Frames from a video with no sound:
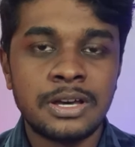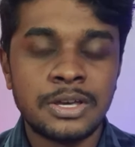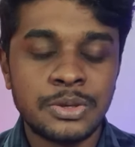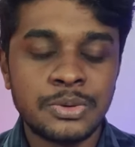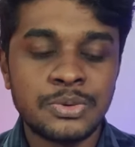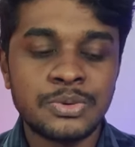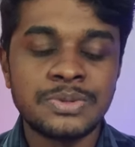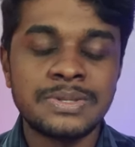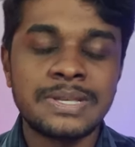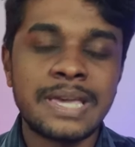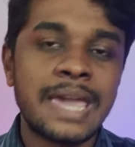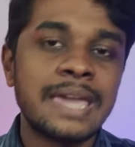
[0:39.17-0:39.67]

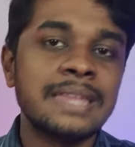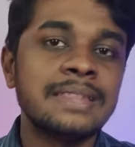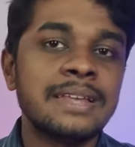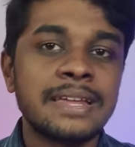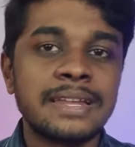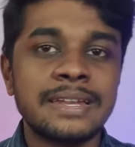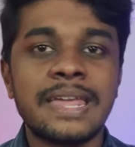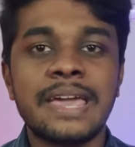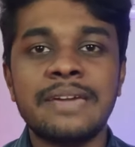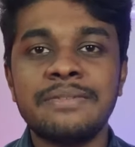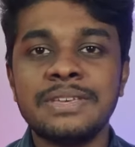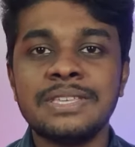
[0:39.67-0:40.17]
use either
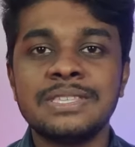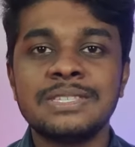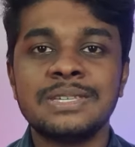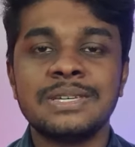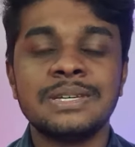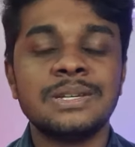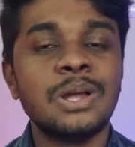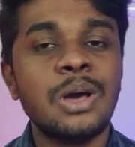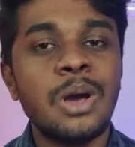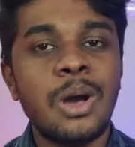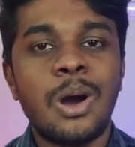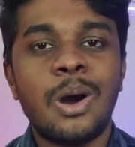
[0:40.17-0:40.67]
a
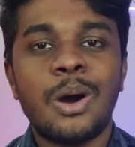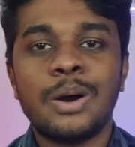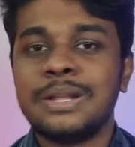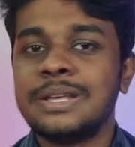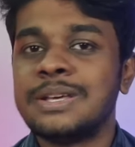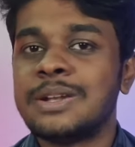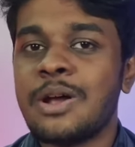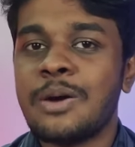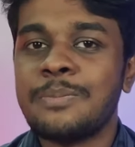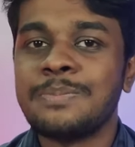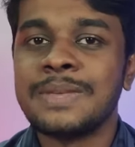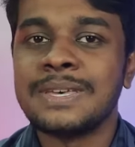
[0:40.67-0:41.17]
Davidson or a
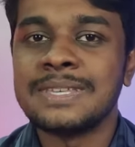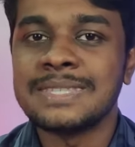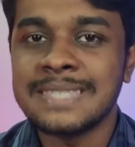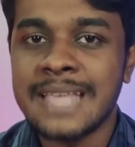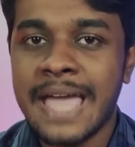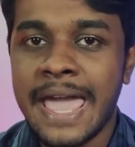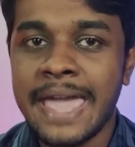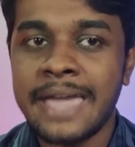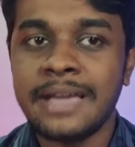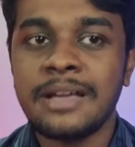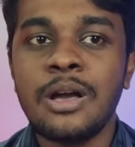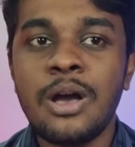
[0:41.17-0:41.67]

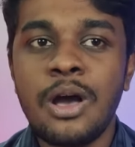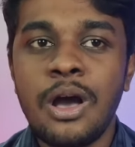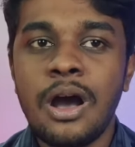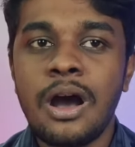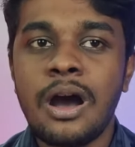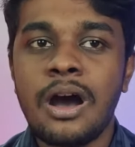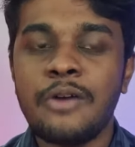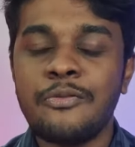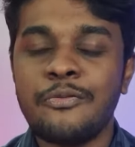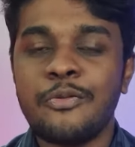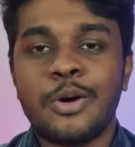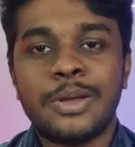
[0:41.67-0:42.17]
Nayak
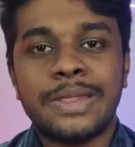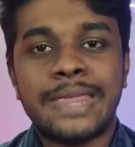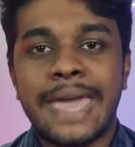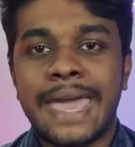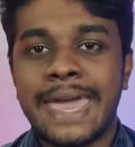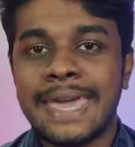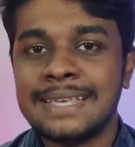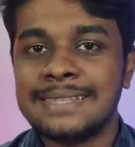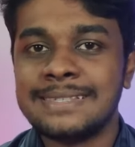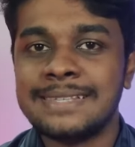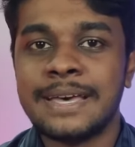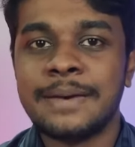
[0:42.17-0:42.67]
for
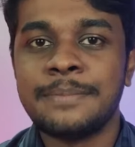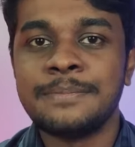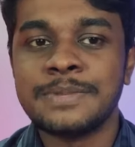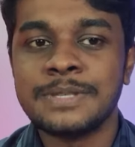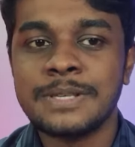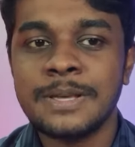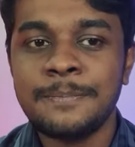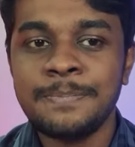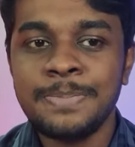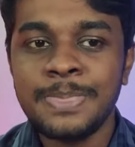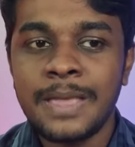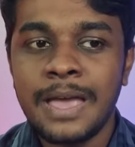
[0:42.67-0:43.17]
the exams.